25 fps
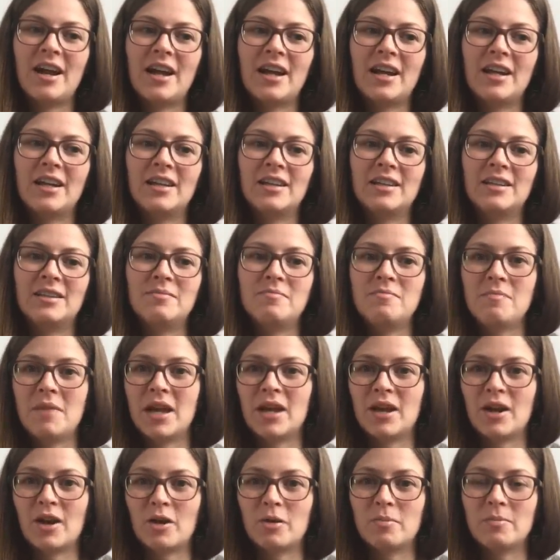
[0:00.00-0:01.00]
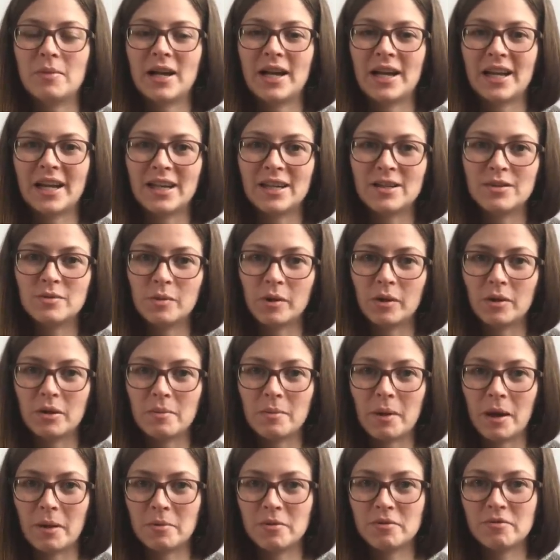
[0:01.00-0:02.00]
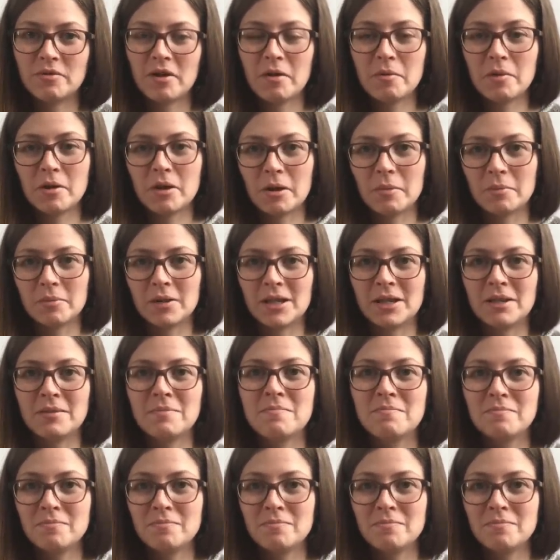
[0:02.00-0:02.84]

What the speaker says: and maker behind Woolly Mammoth Fibre Company.